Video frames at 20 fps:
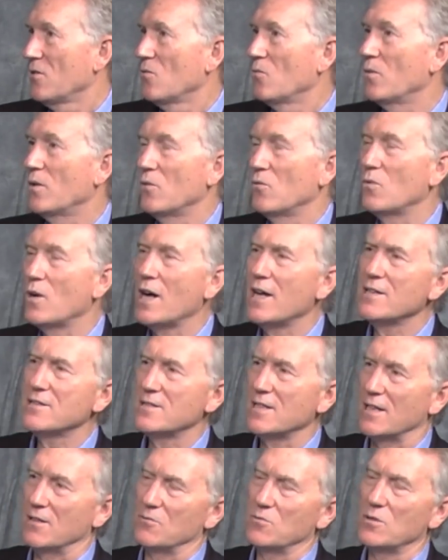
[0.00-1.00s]
Well, why
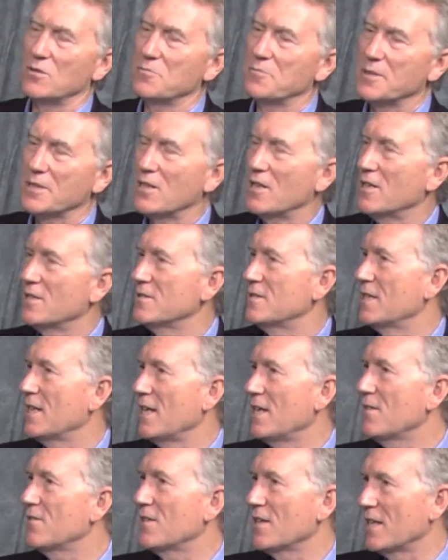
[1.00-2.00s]
is that? Well, because
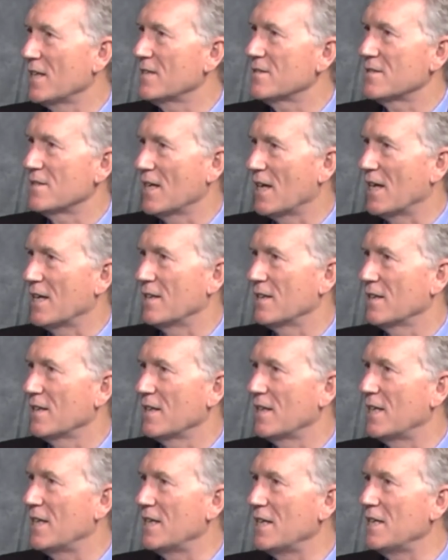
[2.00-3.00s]
he thinks that
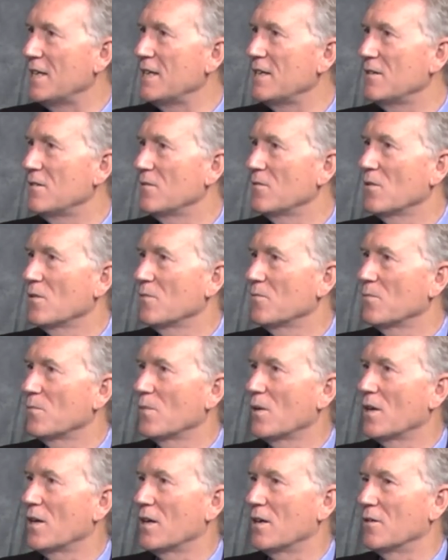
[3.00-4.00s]
he
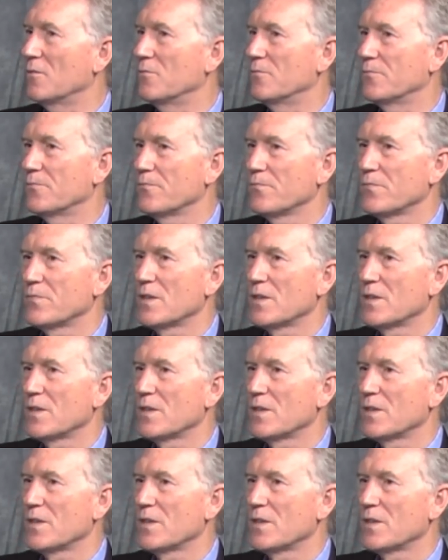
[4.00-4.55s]
um,